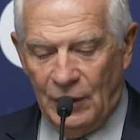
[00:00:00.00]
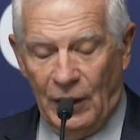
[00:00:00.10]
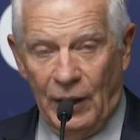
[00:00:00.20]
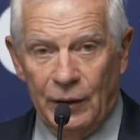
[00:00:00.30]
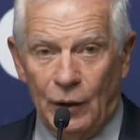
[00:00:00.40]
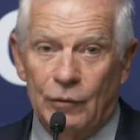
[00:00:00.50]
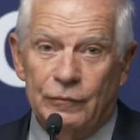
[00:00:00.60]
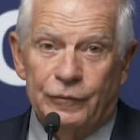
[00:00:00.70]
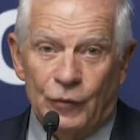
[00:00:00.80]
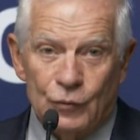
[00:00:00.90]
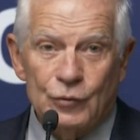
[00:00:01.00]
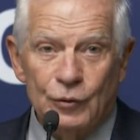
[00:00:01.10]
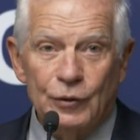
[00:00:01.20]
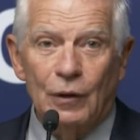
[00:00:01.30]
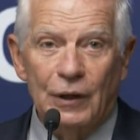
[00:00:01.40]
And
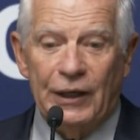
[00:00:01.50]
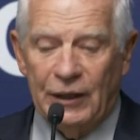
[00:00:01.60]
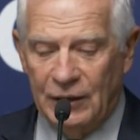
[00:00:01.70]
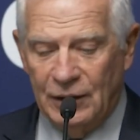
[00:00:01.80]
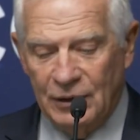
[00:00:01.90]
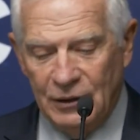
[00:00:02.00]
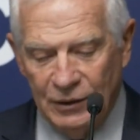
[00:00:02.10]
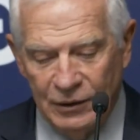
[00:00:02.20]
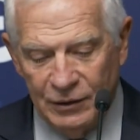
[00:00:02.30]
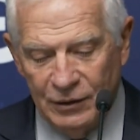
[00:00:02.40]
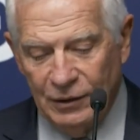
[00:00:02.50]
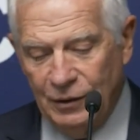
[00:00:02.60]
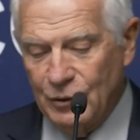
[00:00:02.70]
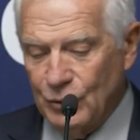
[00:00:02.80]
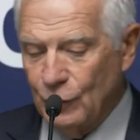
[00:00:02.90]
unfortunately, it
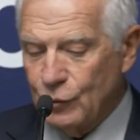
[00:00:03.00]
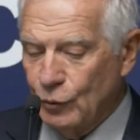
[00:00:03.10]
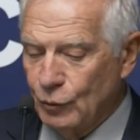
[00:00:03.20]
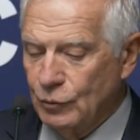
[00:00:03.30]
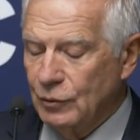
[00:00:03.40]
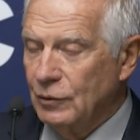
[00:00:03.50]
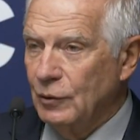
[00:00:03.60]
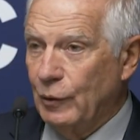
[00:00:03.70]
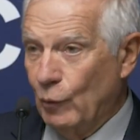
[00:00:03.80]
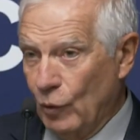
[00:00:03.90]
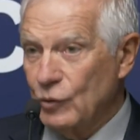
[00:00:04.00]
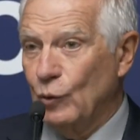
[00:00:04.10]
is also it was